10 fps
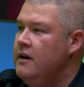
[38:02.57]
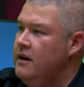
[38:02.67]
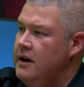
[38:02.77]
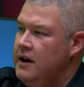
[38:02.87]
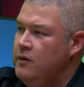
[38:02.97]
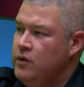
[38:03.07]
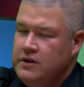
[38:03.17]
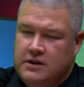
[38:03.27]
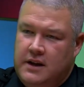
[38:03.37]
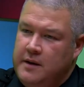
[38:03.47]
and we're
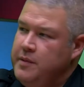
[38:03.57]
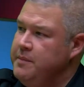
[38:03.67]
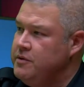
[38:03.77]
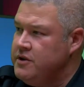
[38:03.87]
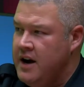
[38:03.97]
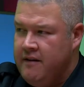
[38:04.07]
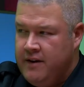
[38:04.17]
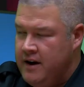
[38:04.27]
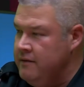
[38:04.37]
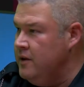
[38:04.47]
just letting people drive
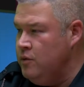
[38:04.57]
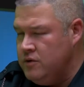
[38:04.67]
however they want to